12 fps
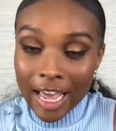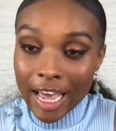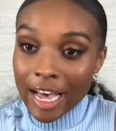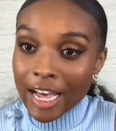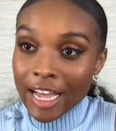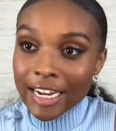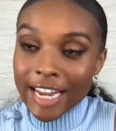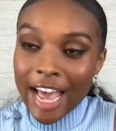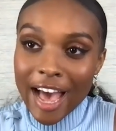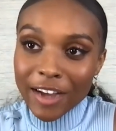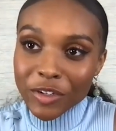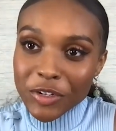An
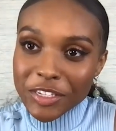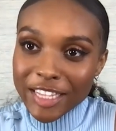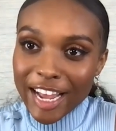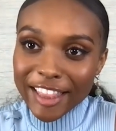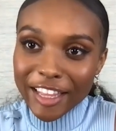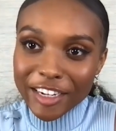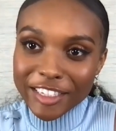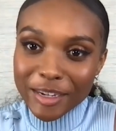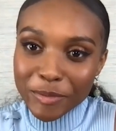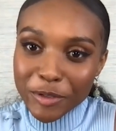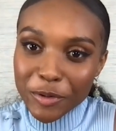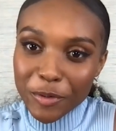actress that I looked
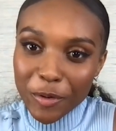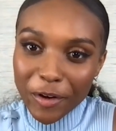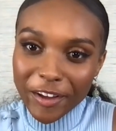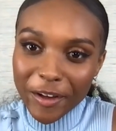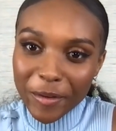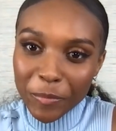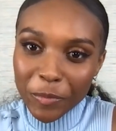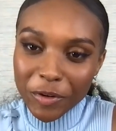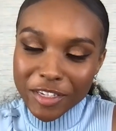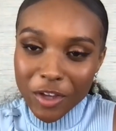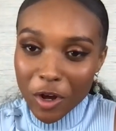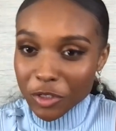up to growing up
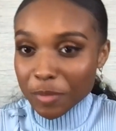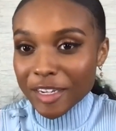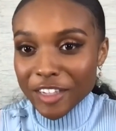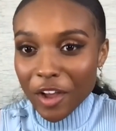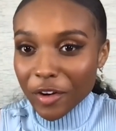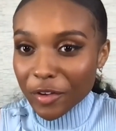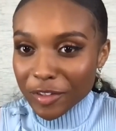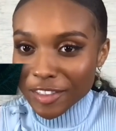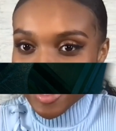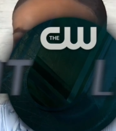was Audra McDonald.